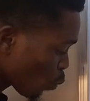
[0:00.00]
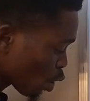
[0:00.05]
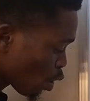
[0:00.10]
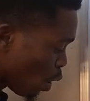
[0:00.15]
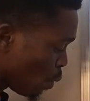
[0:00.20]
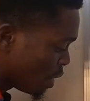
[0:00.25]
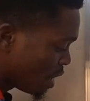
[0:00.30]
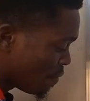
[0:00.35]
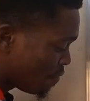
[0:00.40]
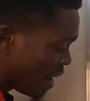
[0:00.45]

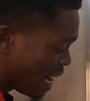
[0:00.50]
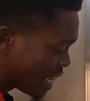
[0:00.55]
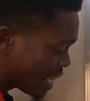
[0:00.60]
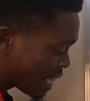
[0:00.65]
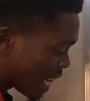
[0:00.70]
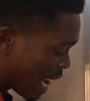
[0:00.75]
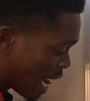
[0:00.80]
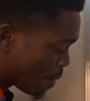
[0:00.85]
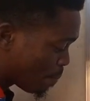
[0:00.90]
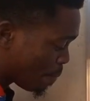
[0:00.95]
we divide
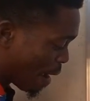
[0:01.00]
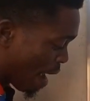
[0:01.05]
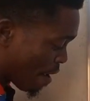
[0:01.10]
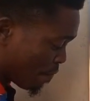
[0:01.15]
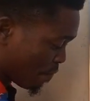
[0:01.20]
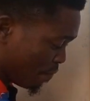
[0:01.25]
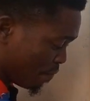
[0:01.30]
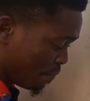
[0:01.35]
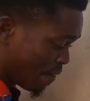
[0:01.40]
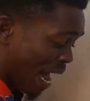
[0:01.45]
10 by
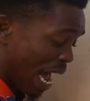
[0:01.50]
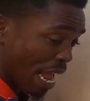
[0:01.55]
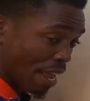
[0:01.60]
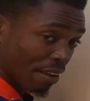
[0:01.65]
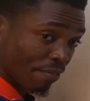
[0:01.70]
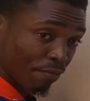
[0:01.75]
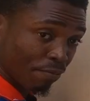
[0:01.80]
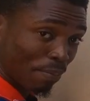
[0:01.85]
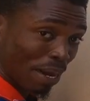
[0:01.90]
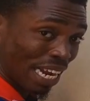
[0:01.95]

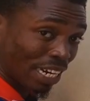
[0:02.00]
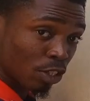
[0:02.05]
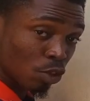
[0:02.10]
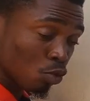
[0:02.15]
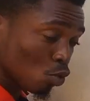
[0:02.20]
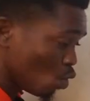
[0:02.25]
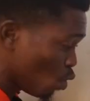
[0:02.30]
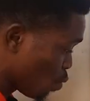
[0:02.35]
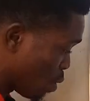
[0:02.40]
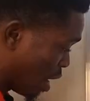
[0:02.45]
5 by
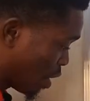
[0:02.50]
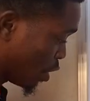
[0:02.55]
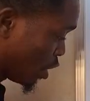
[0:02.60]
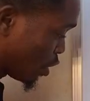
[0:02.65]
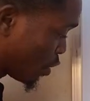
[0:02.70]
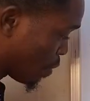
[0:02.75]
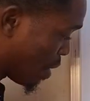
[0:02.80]
2, we are going to